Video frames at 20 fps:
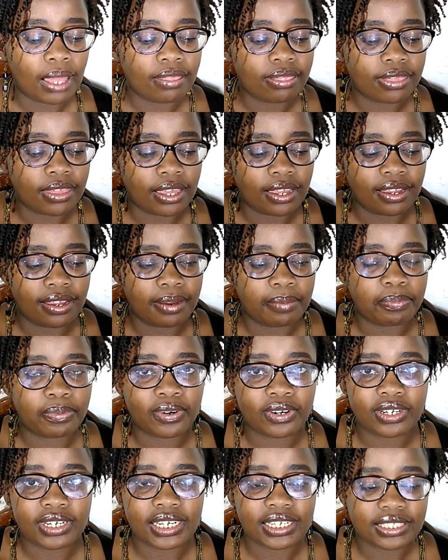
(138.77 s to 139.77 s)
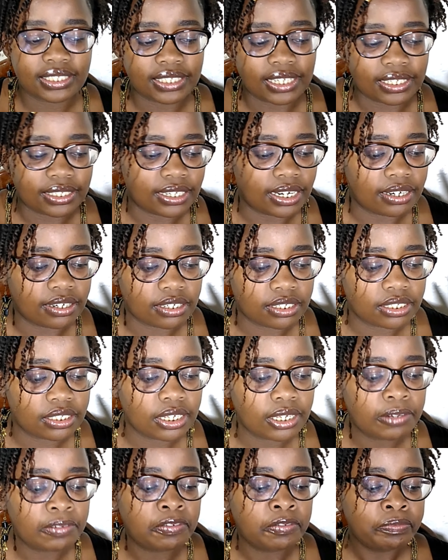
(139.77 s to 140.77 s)
the products that I
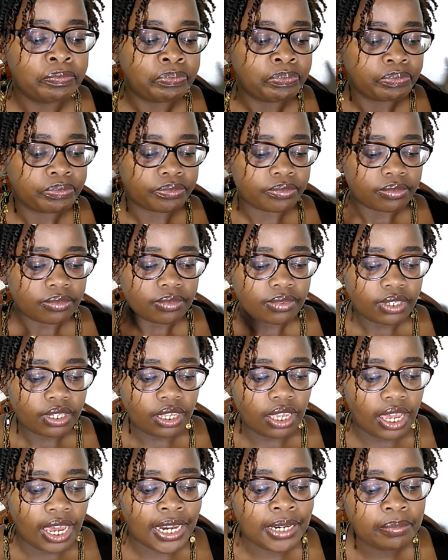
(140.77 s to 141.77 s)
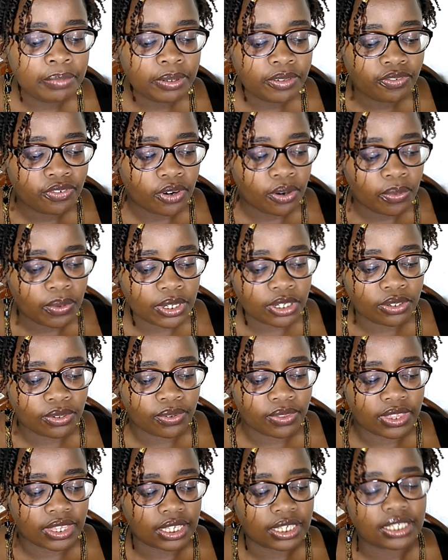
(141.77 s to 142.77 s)
received. And before we
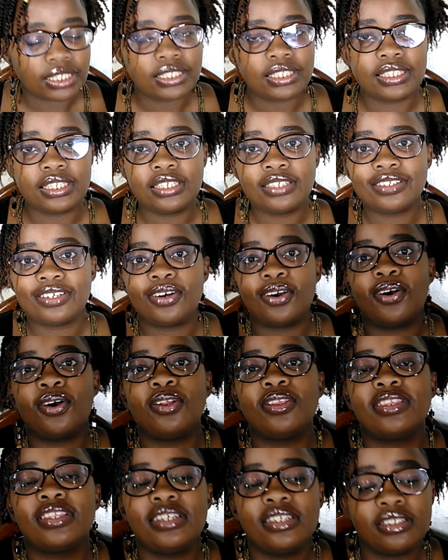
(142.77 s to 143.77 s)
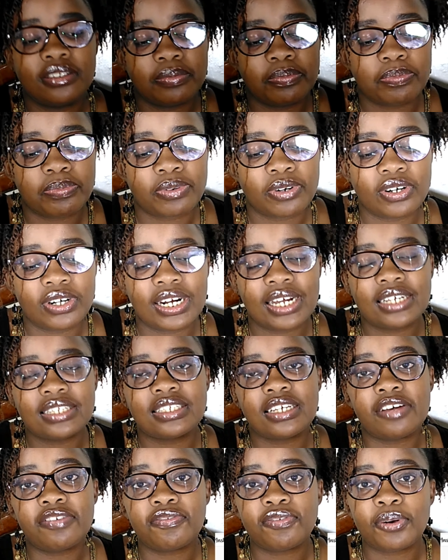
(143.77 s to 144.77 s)
do all these products
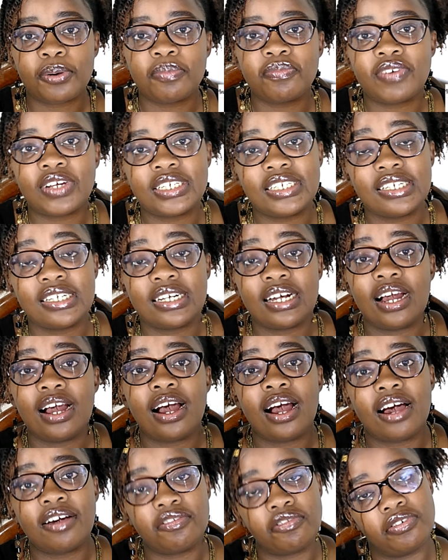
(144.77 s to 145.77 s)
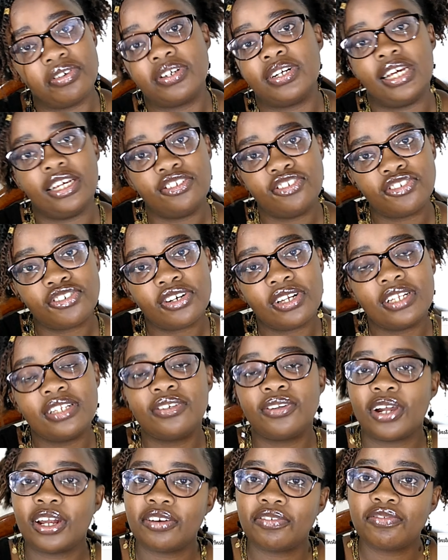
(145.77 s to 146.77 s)
are from Vatika Afro Natural. You
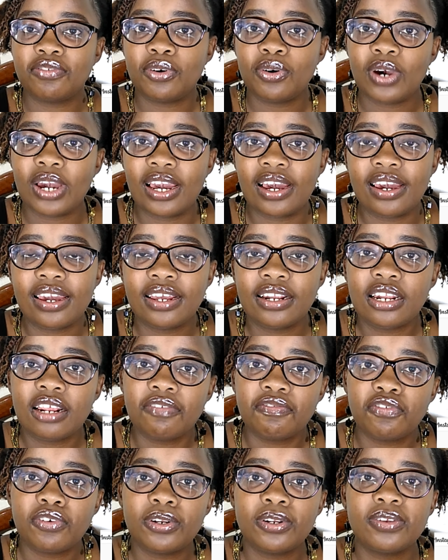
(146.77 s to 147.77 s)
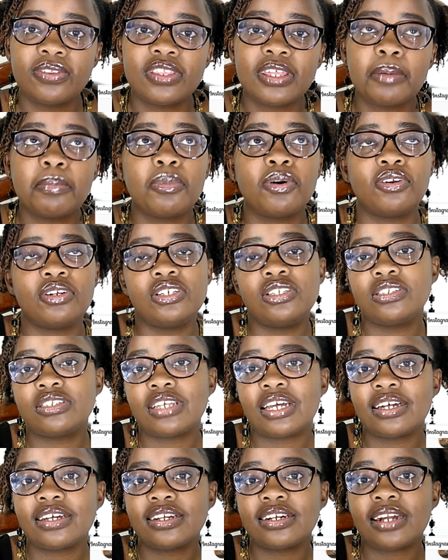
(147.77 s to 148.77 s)
can go ahead and follow them on
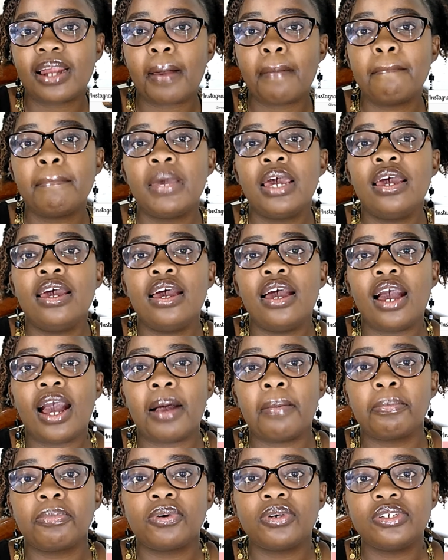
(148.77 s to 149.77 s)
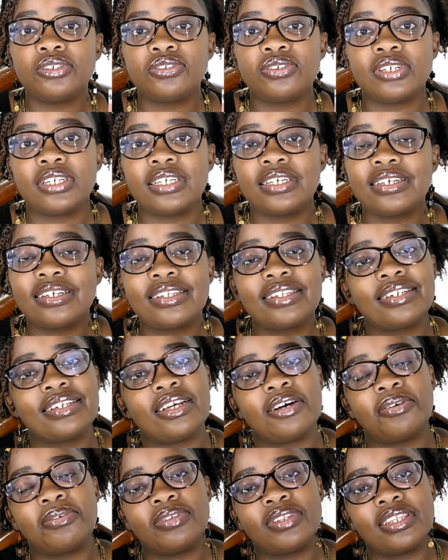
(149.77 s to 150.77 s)
Instagram. I'm going to link
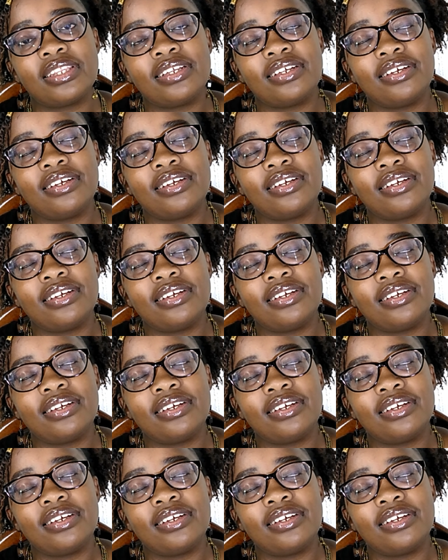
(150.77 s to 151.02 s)
down